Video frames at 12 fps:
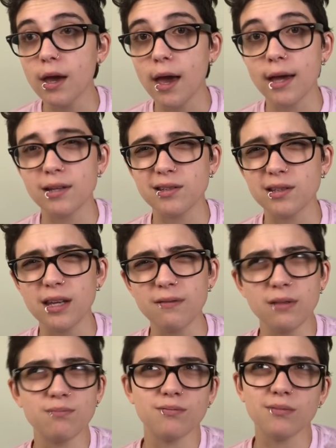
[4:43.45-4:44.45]
and
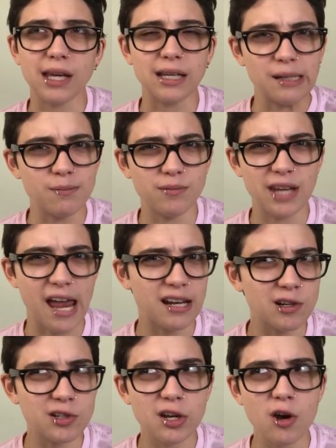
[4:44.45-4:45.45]
even like 10
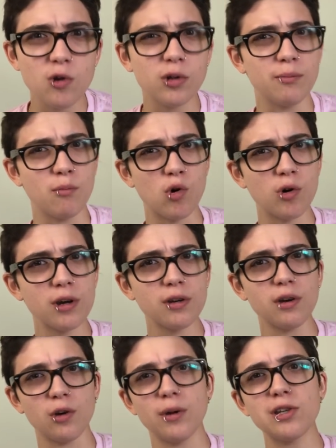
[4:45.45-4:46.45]
years ago or more,
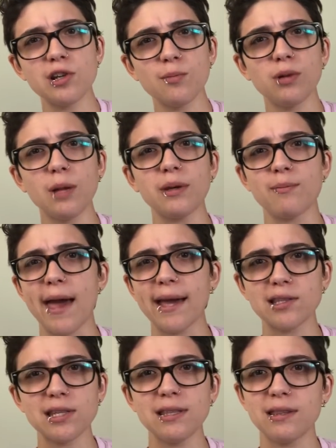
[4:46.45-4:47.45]
Original Plumbing
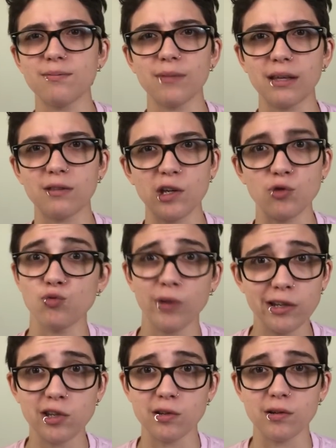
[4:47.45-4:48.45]
magazine, like the
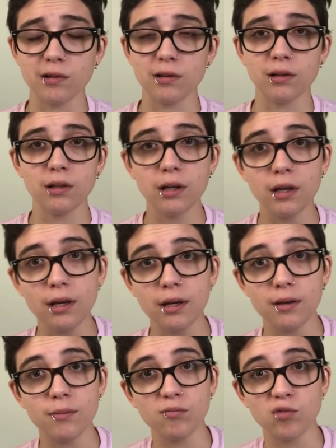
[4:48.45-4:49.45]
original
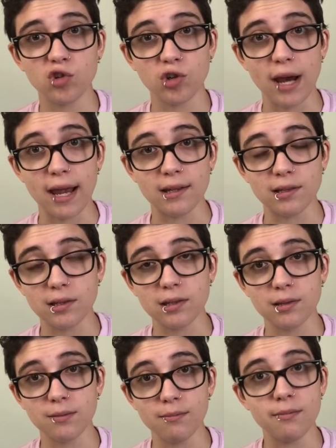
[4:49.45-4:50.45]

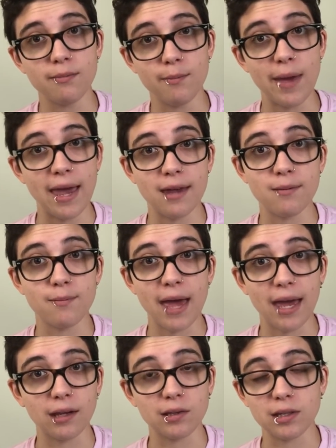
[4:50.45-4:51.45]
trans man
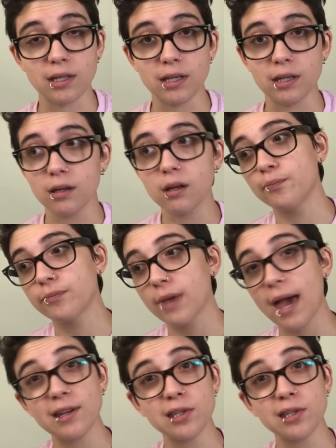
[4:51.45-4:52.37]
magazine, had a